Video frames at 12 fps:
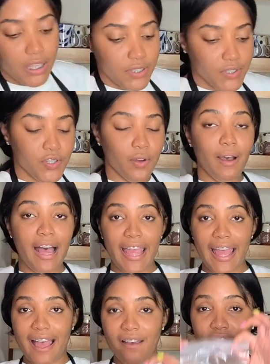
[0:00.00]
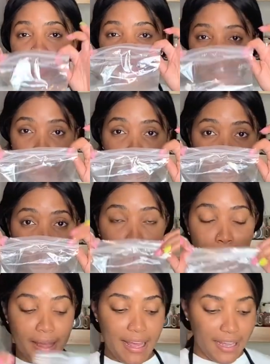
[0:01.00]
So I have a Ziploc
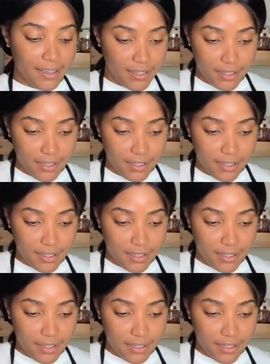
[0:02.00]
bag,